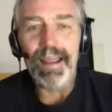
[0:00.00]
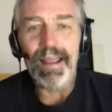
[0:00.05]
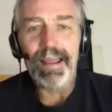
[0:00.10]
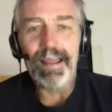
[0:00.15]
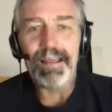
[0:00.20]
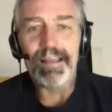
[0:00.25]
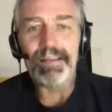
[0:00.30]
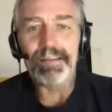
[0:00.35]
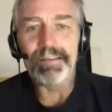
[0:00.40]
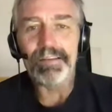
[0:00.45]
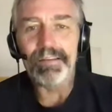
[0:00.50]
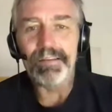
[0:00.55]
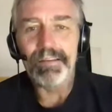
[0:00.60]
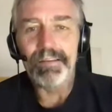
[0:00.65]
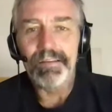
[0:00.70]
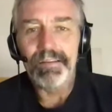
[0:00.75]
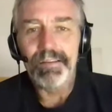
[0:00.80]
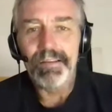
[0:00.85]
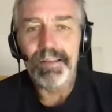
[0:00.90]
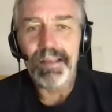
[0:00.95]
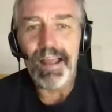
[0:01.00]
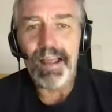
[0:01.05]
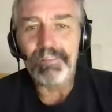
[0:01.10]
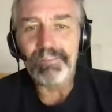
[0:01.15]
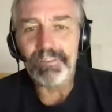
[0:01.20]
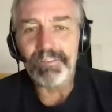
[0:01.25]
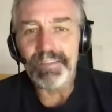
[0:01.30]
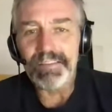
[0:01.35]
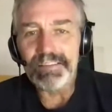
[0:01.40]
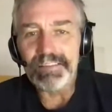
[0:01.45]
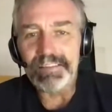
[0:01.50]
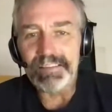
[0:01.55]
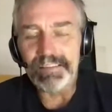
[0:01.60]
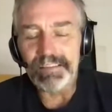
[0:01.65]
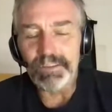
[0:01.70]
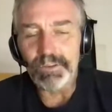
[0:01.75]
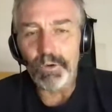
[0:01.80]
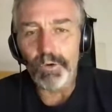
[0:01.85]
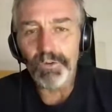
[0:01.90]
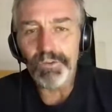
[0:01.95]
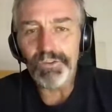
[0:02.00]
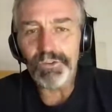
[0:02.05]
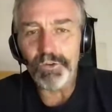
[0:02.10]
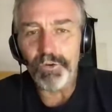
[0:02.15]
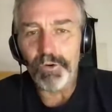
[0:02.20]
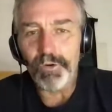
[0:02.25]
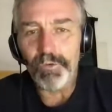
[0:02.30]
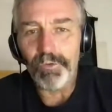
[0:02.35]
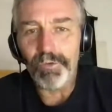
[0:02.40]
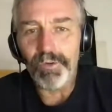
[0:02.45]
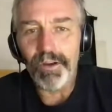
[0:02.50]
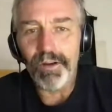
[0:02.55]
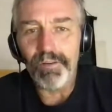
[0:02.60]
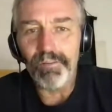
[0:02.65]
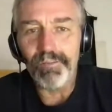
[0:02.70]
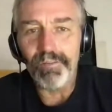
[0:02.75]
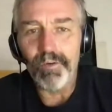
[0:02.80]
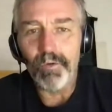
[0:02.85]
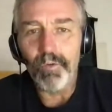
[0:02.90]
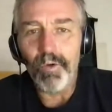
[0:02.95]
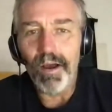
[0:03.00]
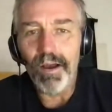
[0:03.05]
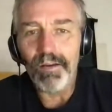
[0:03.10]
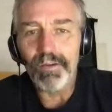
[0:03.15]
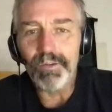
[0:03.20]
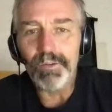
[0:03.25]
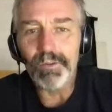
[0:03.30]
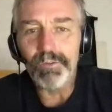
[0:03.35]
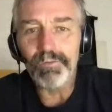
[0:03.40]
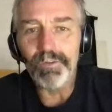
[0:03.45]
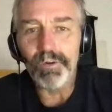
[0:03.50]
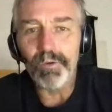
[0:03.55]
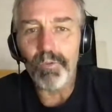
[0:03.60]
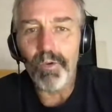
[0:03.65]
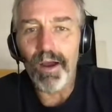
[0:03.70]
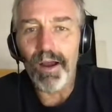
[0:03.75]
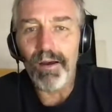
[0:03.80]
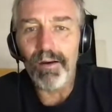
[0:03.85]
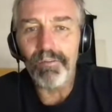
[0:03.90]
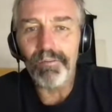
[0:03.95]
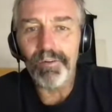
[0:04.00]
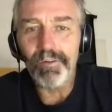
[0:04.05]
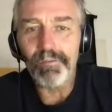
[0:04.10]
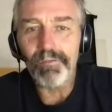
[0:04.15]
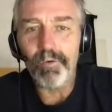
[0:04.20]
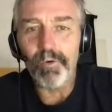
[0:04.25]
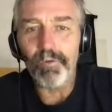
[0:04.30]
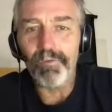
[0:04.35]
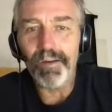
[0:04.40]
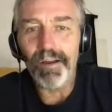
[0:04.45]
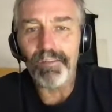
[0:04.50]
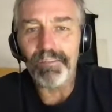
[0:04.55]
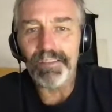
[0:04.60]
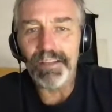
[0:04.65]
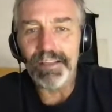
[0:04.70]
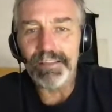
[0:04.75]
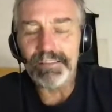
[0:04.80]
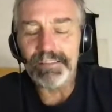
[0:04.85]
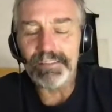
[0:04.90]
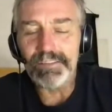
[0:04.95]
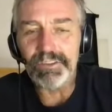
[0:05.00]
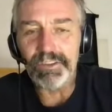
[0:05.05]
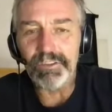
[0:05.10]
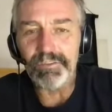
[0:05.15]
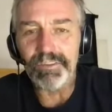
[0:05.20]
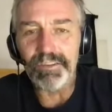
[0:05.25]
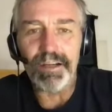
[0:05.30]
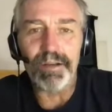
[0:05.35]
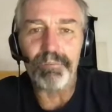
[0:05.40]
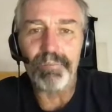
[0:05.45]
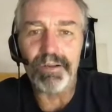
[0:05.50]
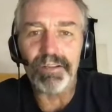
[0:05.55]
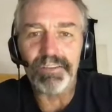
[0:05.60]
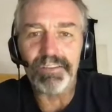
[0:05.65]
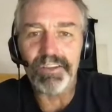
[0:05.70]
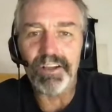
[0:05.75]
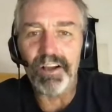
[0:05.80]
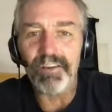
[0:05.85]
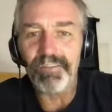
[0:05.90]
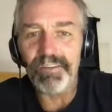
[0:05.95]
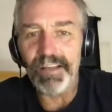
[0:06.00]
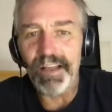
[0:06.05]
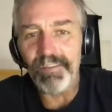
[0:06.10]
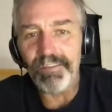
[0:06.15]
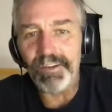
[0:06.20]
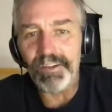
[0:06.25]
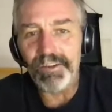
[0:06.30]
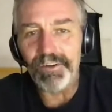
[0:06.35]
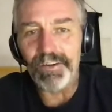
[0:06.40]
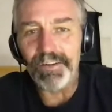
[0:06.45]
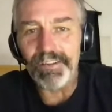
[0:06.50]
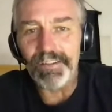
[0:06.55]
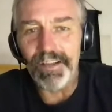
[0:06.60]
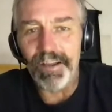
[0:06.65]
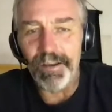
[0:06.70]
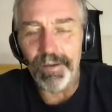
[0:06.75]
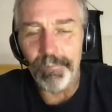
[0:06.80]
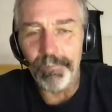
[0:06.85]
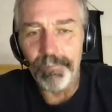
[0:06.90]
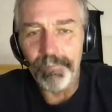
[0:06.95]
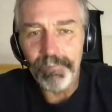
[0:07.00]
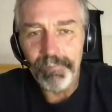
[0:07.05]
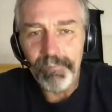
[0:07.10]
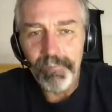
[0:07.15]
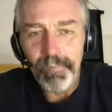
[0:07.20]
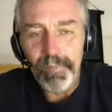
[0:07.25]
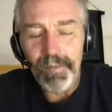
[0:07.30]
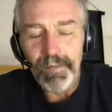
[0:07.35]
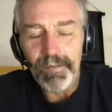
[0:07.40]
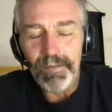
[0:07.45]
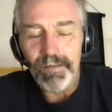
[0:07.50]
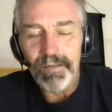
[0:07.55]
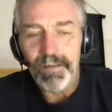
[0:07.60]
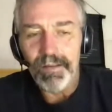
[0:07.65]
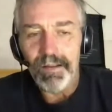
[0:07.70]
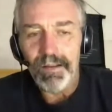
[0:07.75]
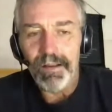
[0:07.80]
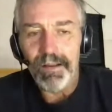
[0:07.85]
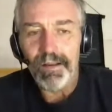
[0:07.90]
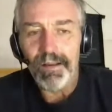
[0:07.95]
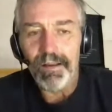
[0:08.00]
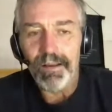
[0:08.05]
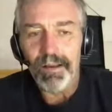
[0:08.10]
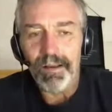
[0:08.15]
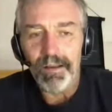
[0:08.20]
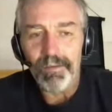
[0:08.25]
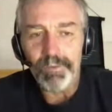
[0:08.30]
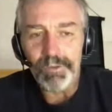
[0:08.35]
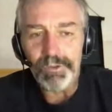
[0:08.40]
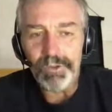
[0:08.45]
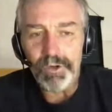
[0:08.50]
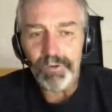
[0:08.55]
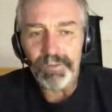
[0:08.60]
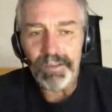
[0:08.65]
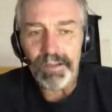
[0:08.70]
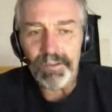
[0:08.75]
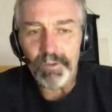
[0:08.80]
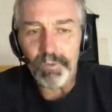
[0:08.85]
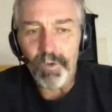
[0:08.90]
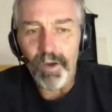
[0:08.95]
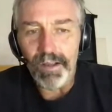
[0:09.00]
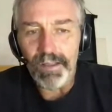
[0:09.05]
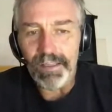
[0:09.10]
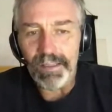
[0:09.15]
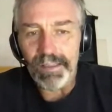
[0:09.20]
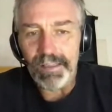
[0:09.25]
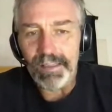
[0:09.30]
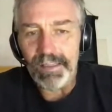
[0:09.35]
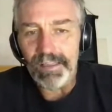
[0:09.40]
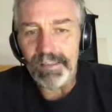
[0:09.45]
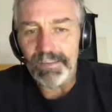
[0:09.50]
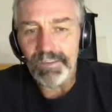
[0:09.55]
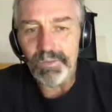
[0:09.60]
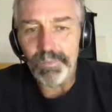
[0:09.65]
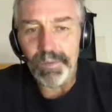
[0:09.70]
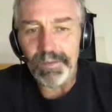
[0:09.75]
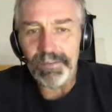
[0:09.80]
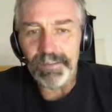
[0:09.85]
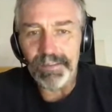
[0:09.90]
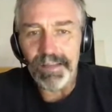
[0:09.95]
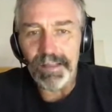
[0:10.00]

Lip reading: and after visiting the North Shore of Oahu for a while, for 4 or 5 days, and surfing our butts off and having a great time, we drove down to Waikiki and